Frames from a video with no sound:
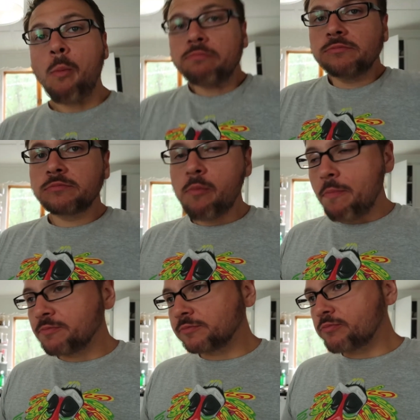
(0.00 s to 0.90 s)
Let's just go to
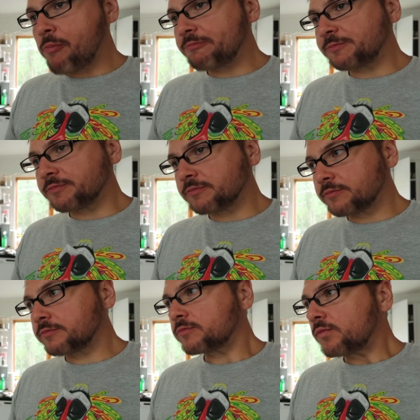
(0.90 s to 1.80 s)
Disney and get one.
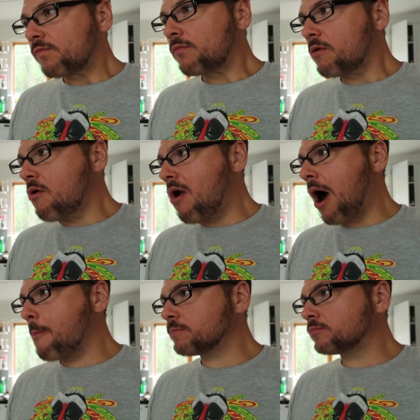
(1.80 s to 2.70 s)
Yeah.